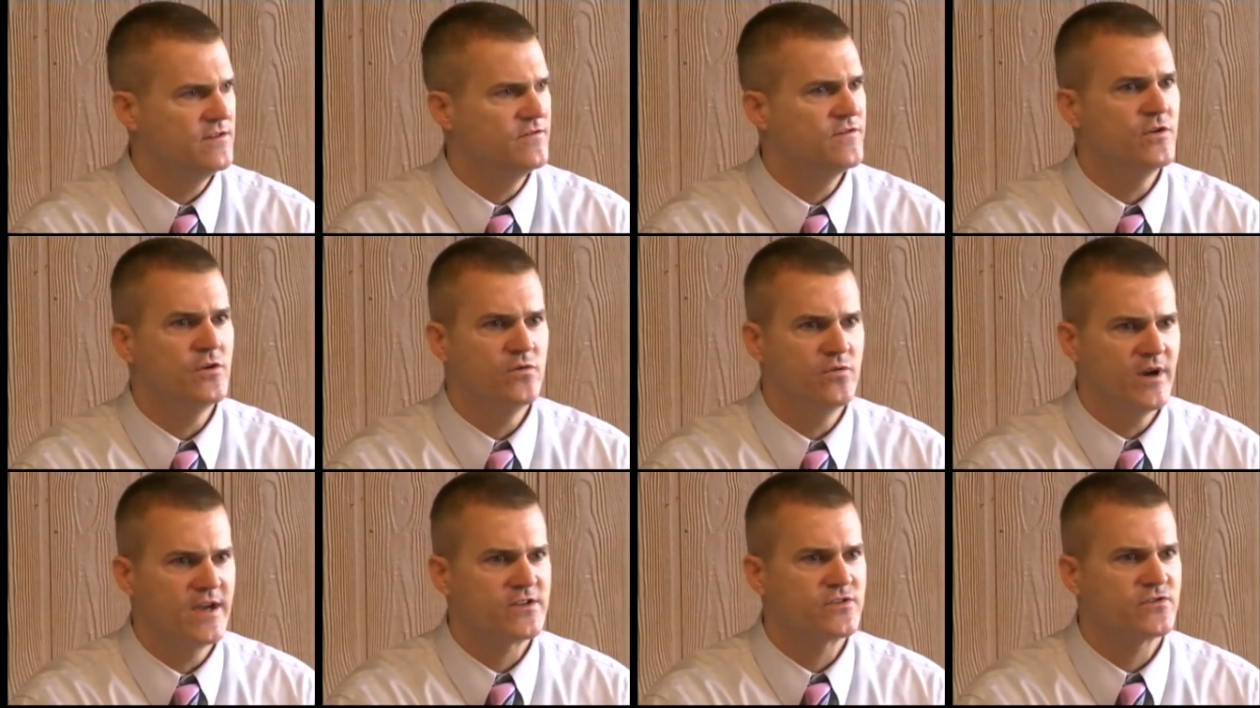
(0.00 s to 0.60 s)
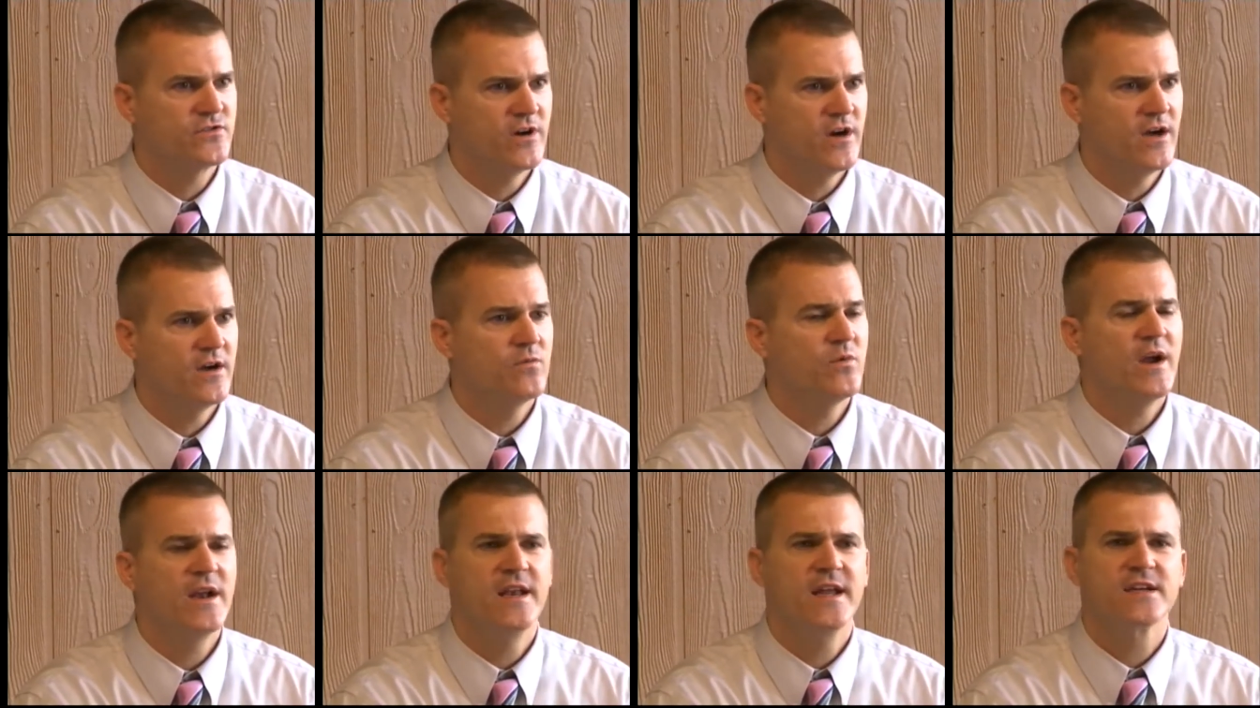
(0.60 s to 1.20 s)
of the vacant
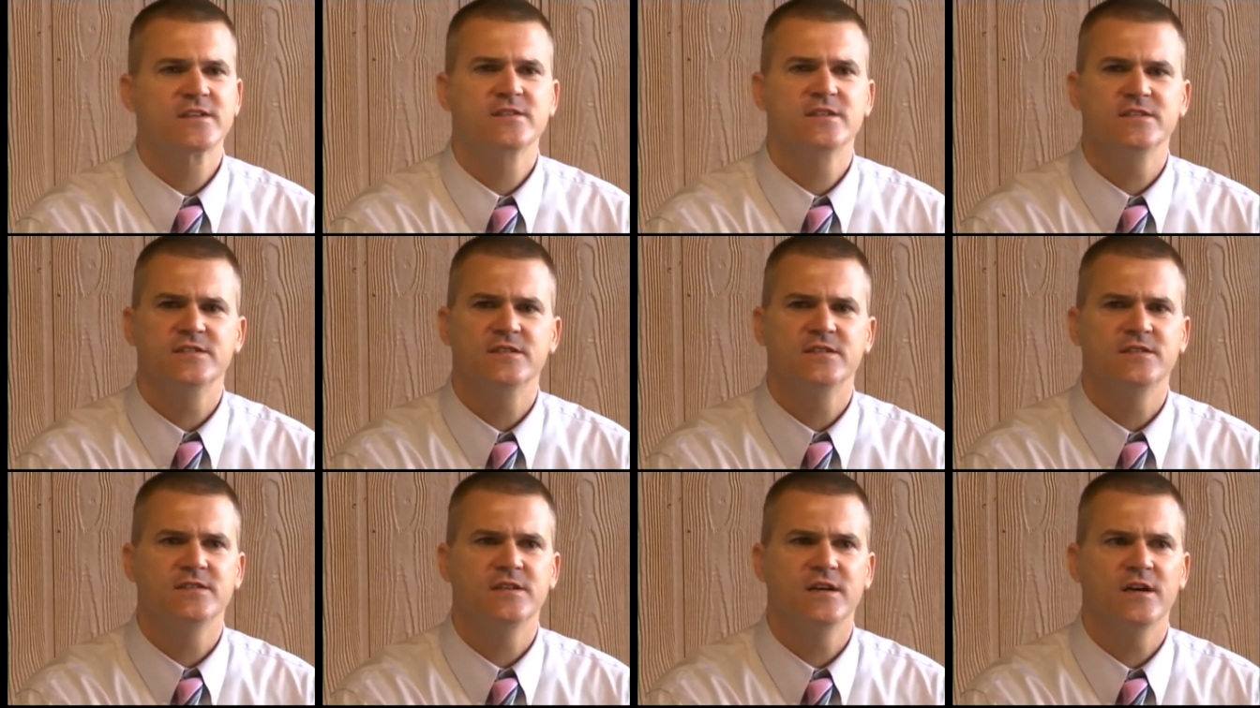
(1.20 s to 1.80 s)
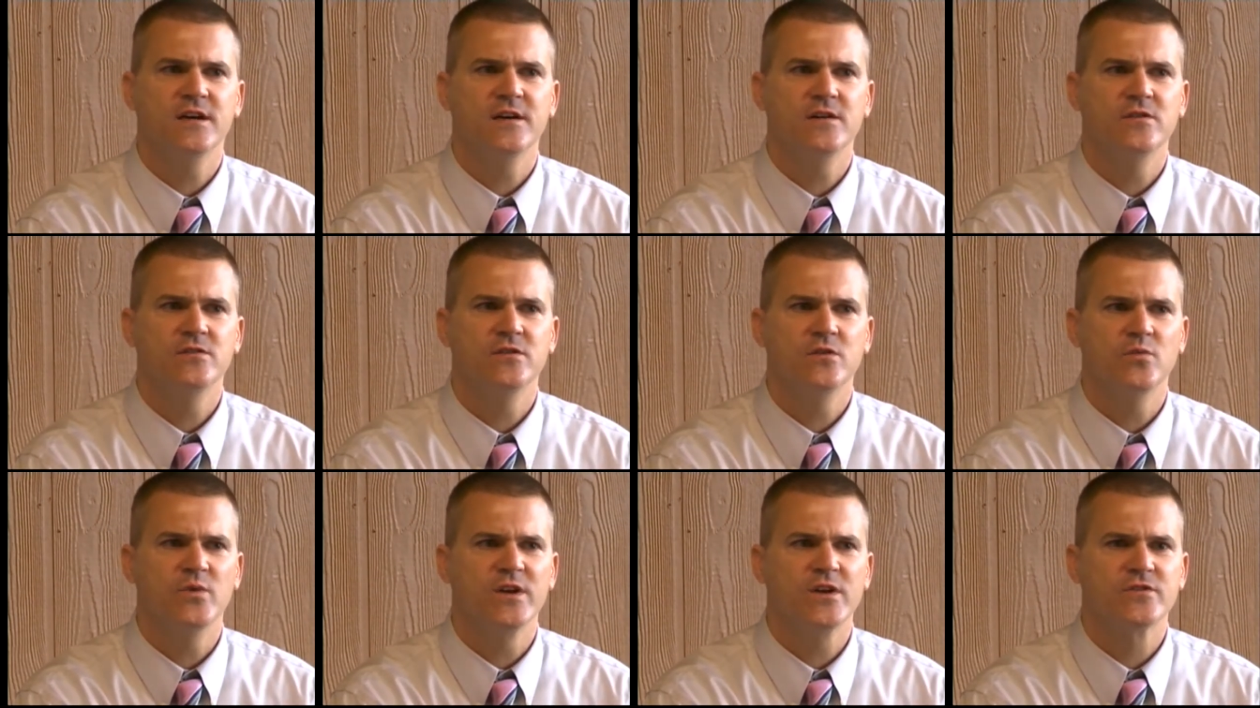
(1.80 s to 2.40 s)
Nash Finch building.
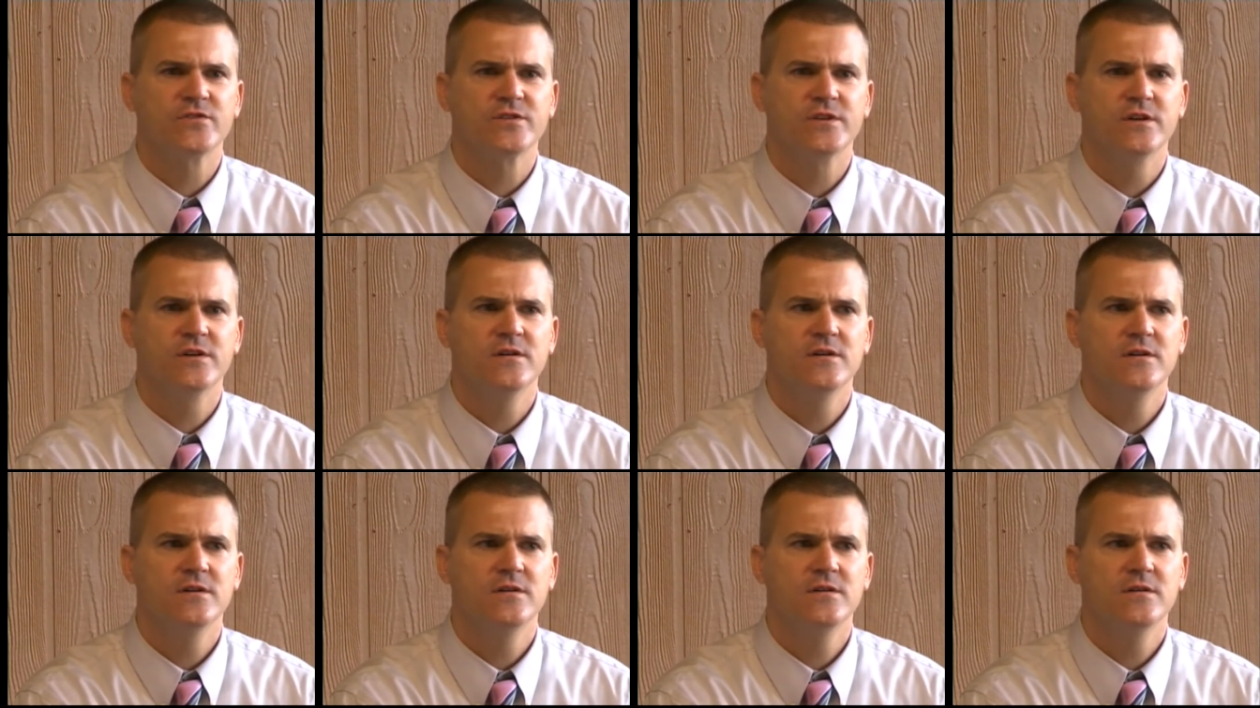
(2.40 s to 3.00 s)
The school district